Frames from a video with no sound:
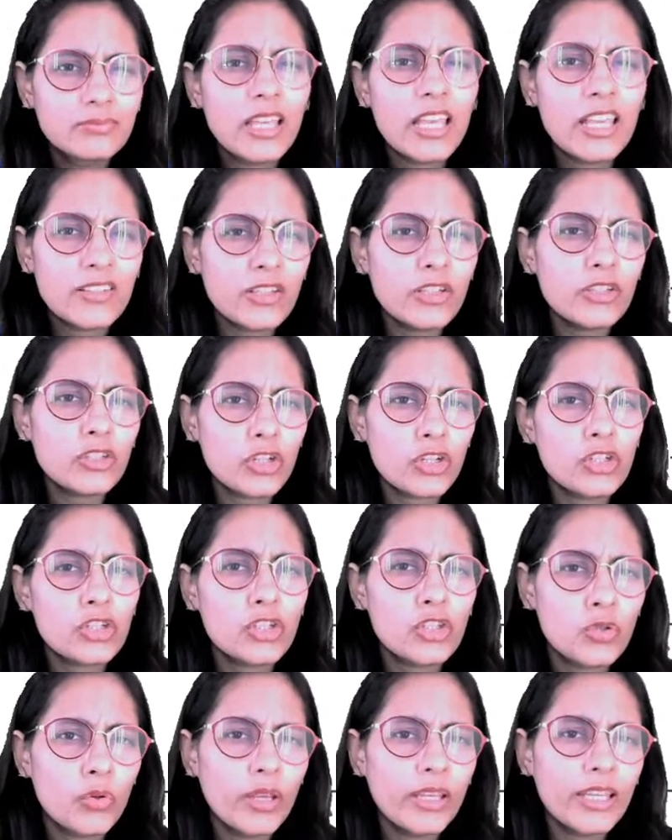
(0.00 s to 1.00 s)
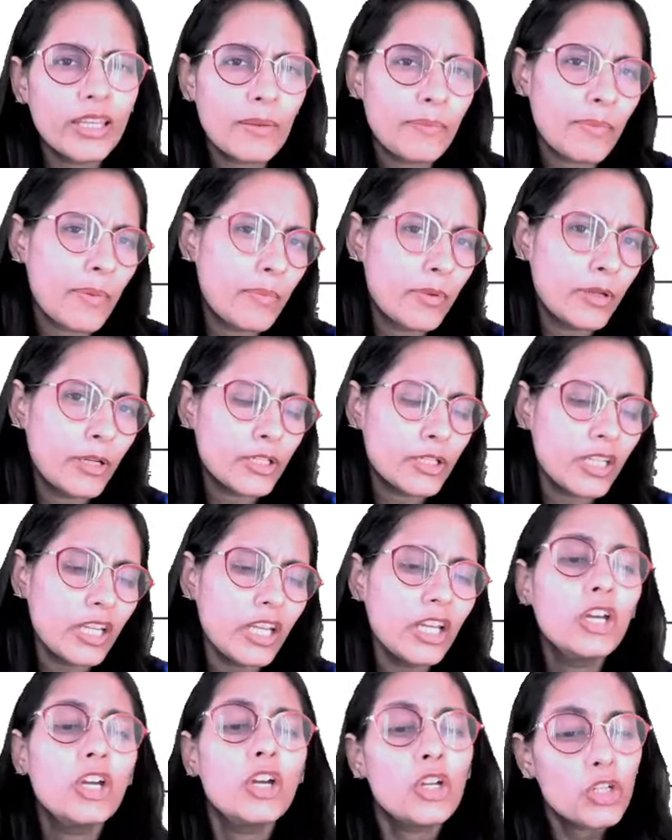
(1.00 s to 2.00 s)
Is it showing capability?
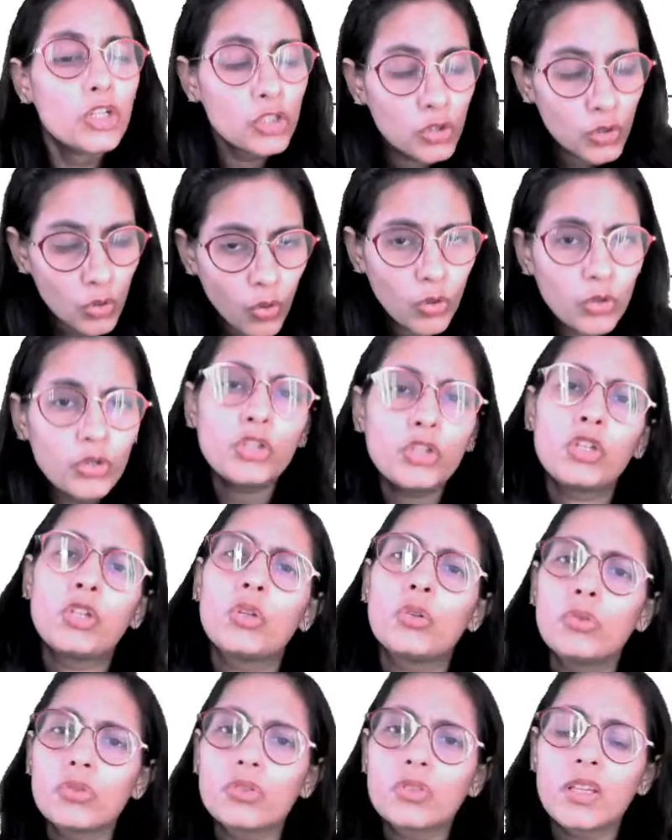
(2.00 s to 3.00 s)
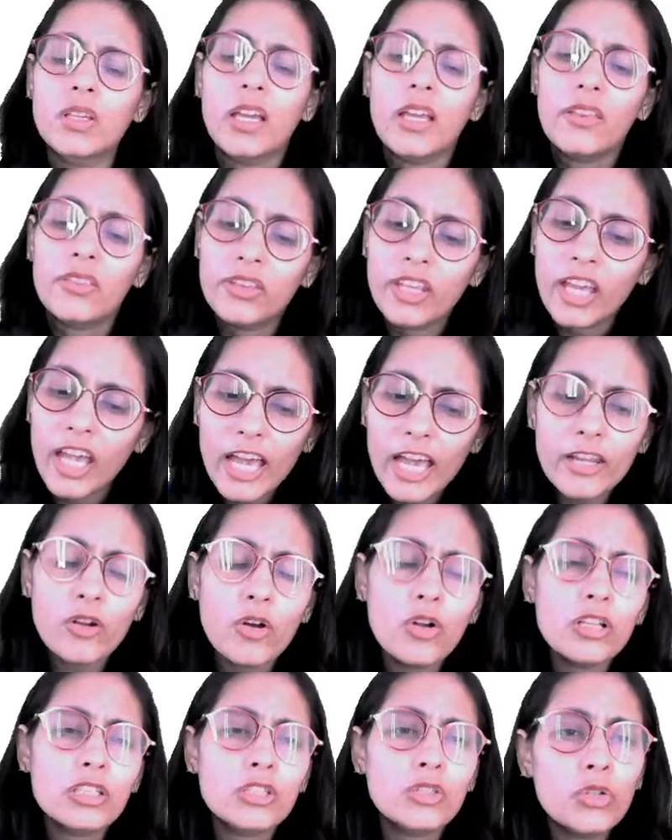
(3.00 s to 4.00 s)
Don't use. There
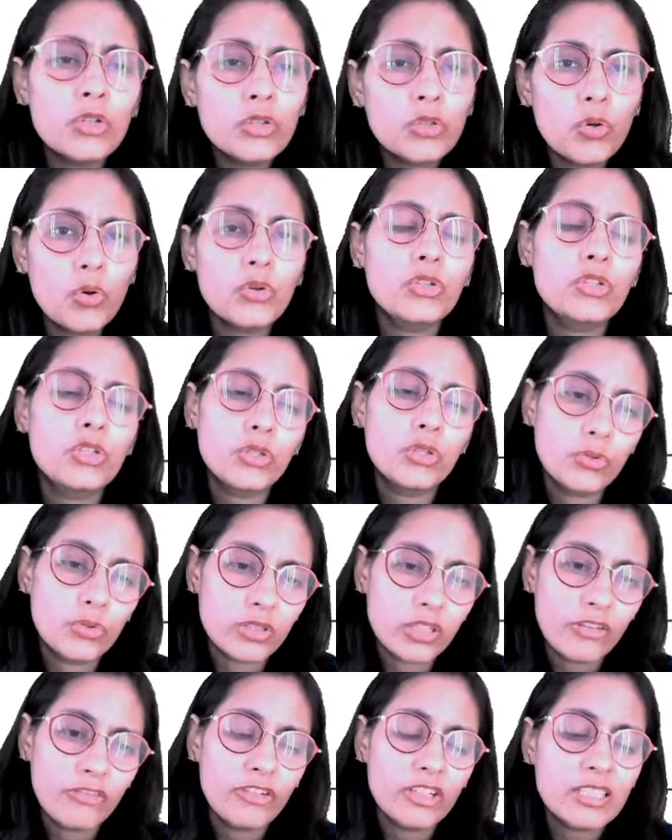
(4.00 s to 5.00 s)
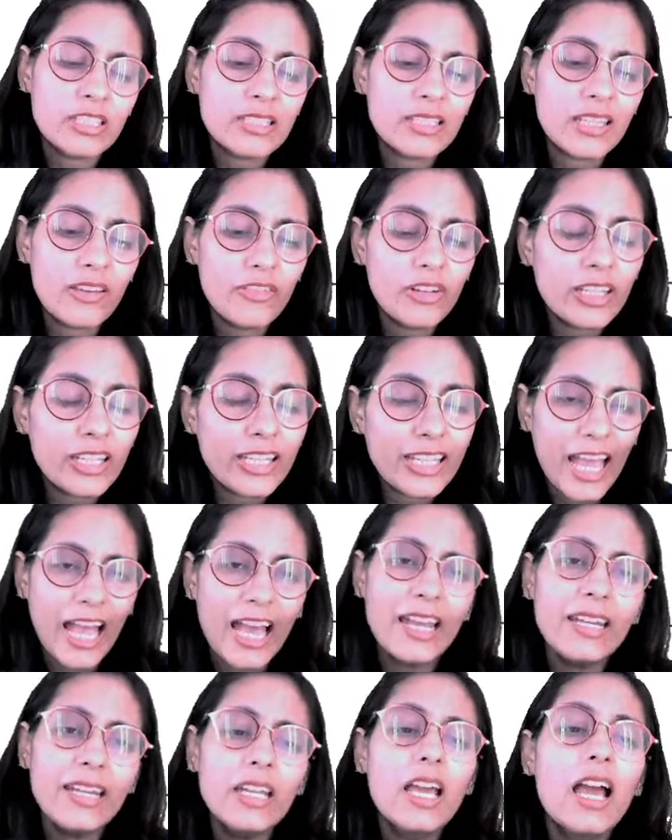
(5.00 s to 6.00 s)
also don't use. If it is given
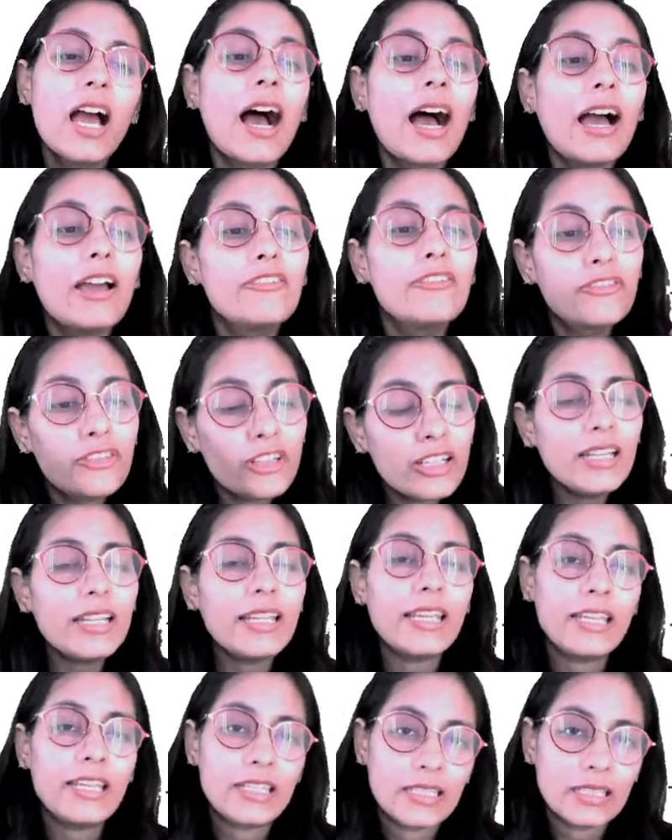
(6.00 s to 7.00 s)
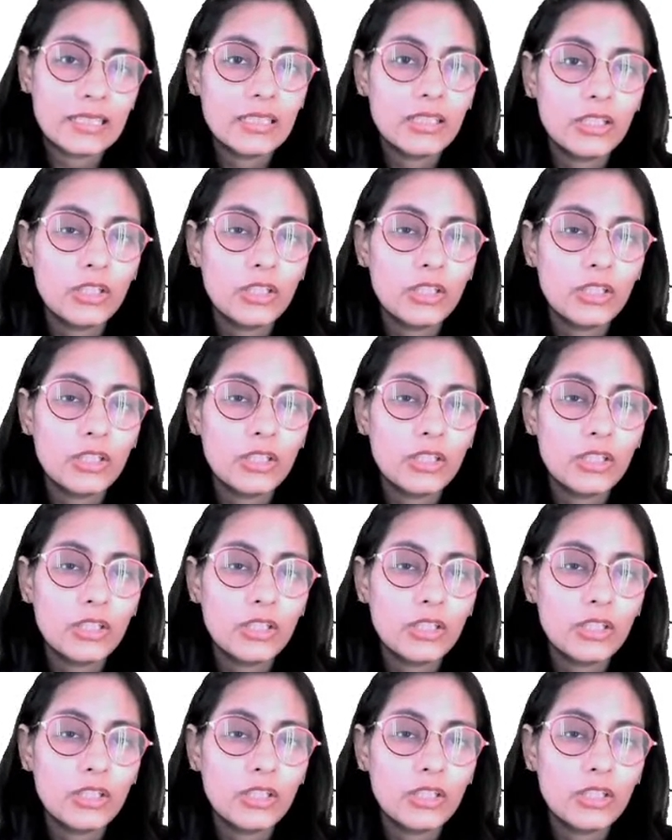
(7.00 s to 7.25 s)
can, I will eat.